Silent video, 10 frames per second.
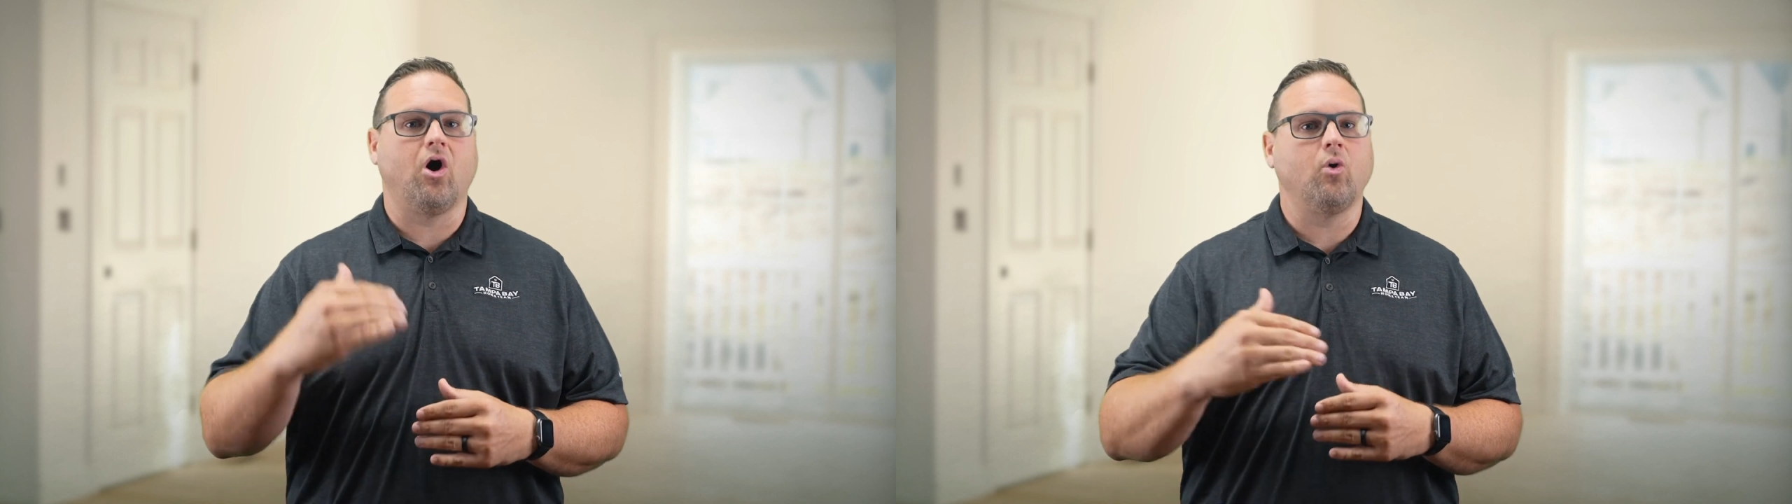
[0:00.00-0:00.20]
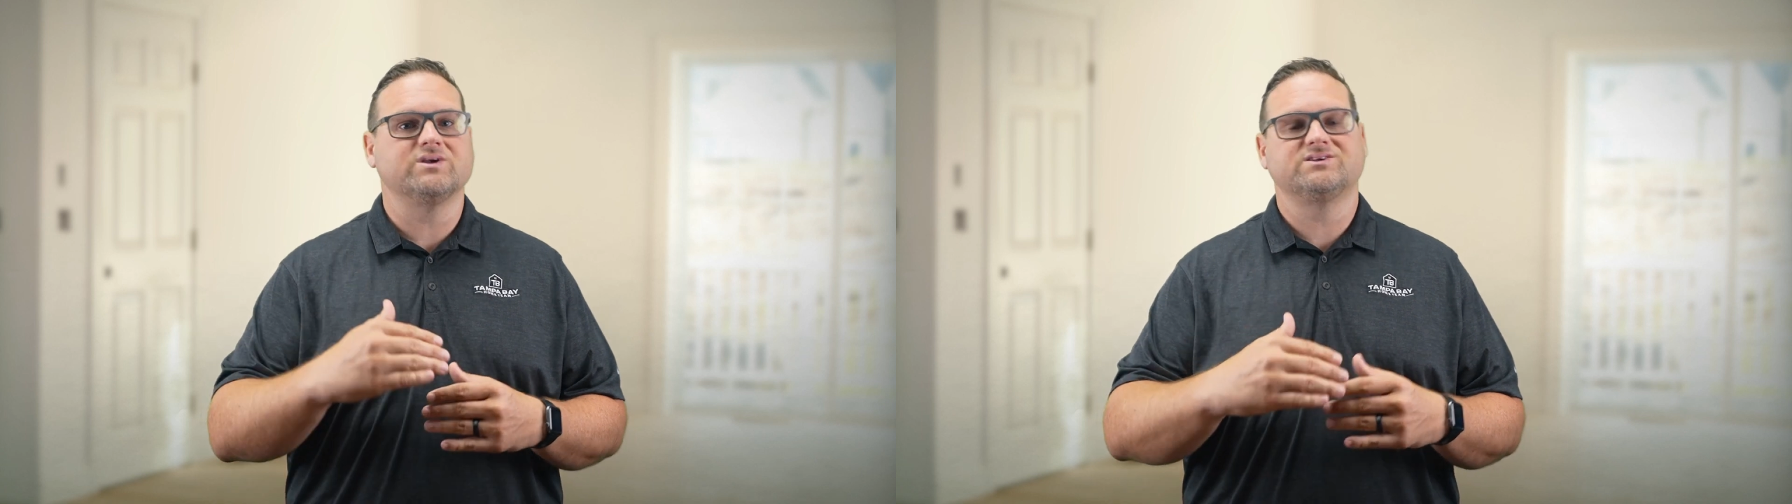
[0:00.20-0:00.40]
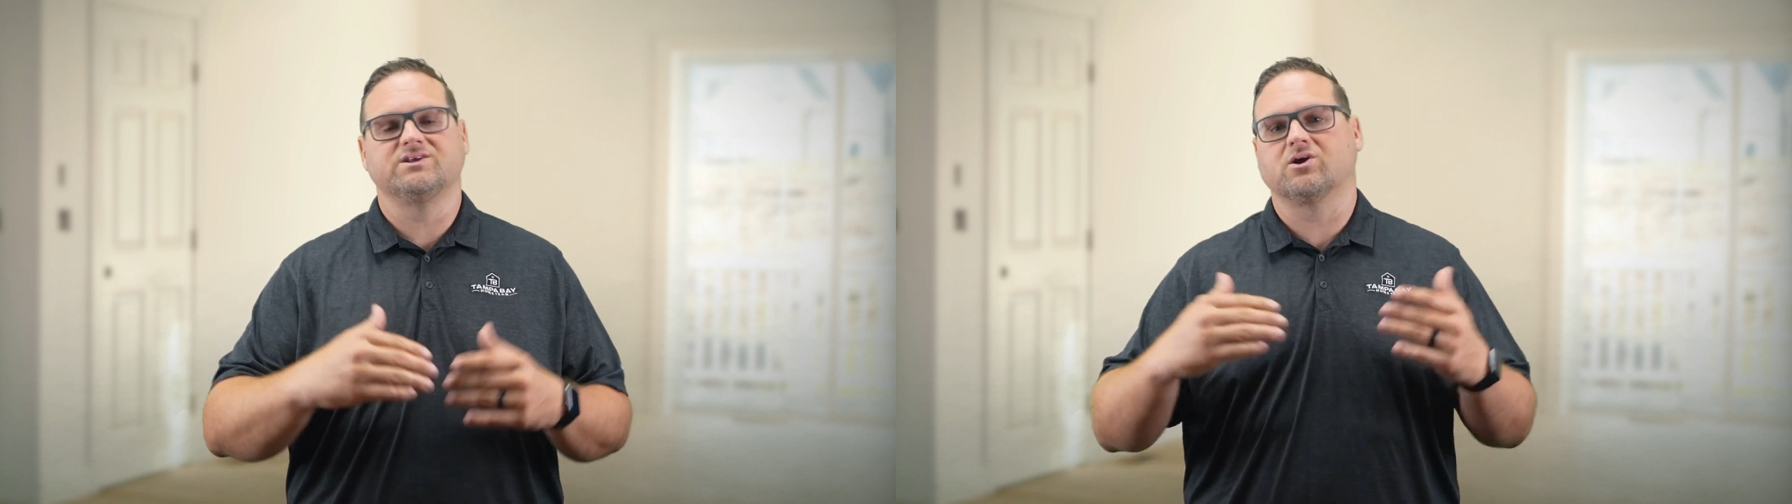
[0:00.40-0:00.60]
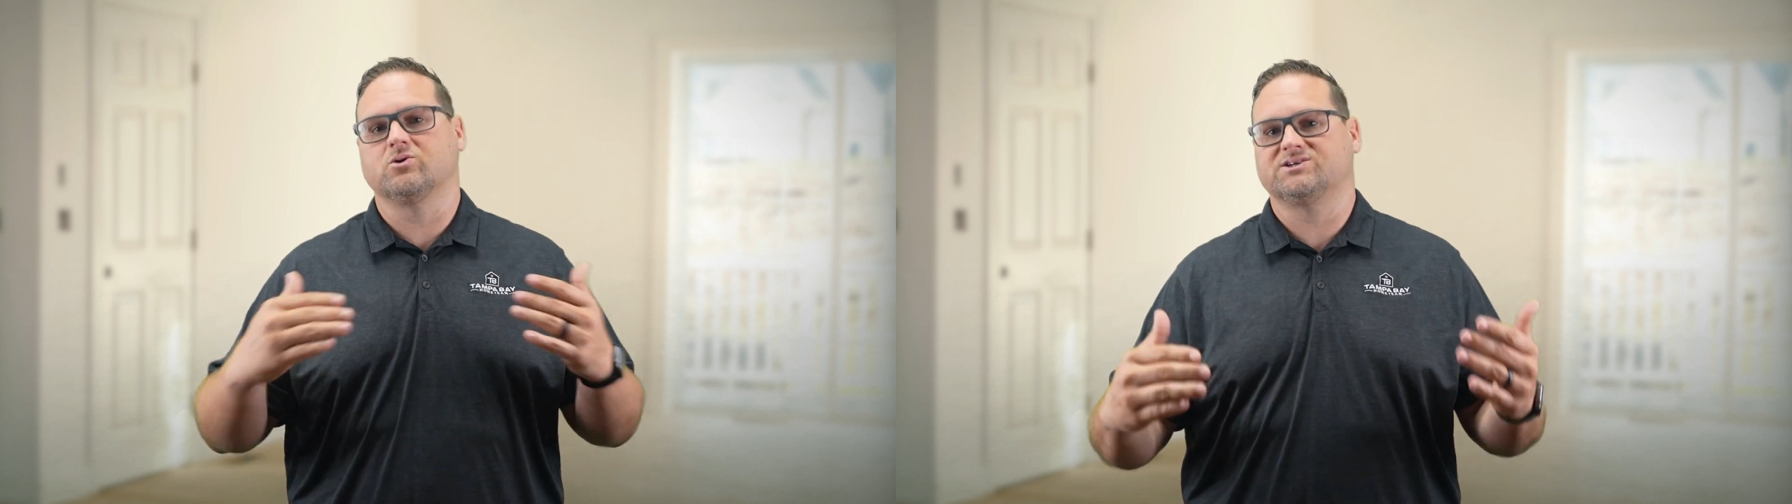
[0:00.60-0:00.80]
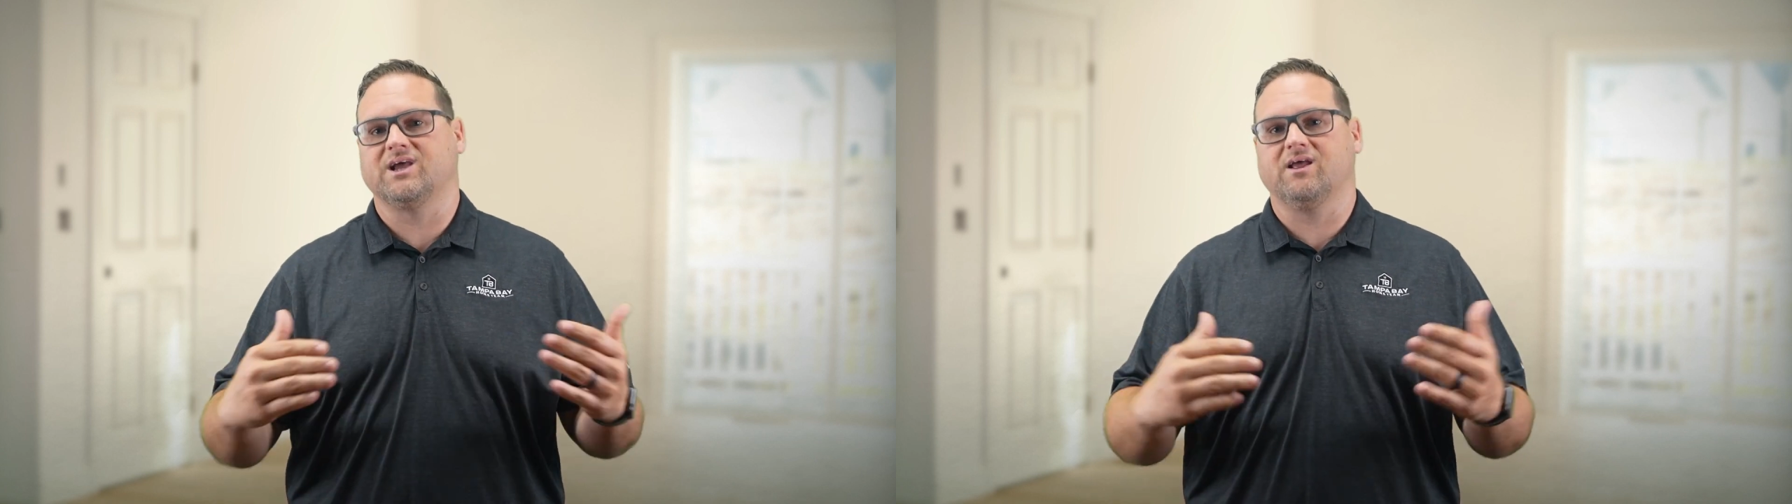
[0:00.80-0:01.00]
always
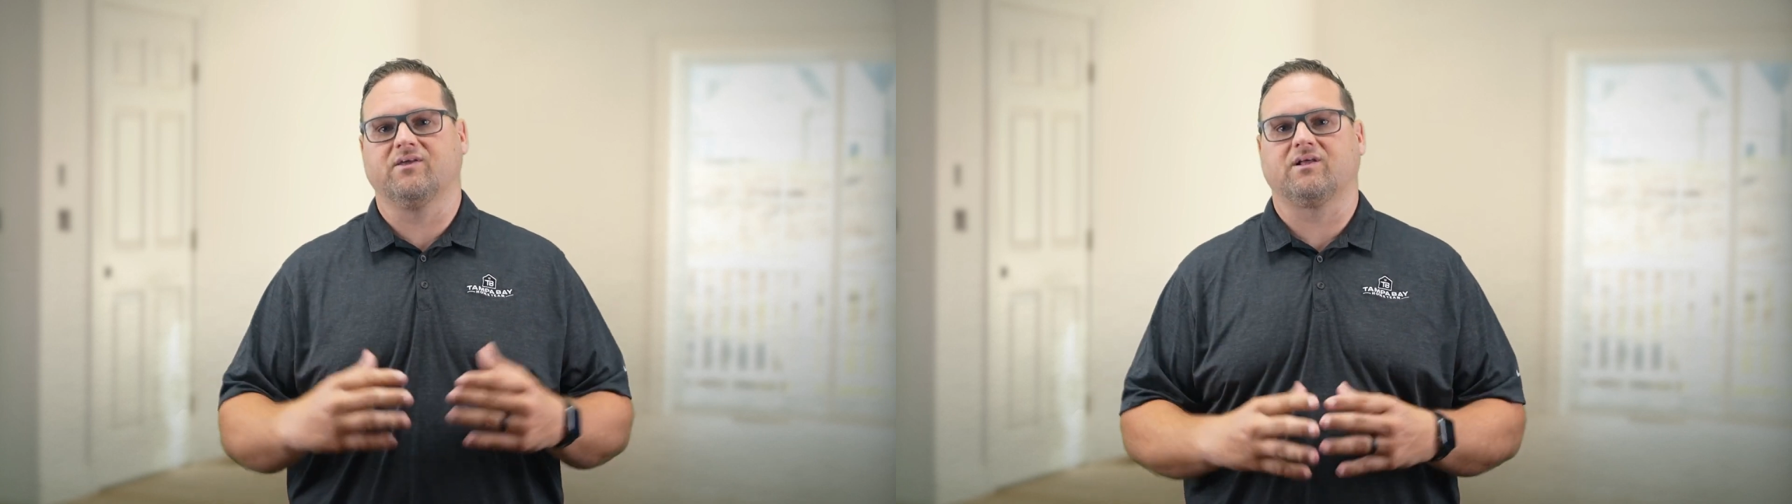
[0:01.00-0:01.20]
negotiate in the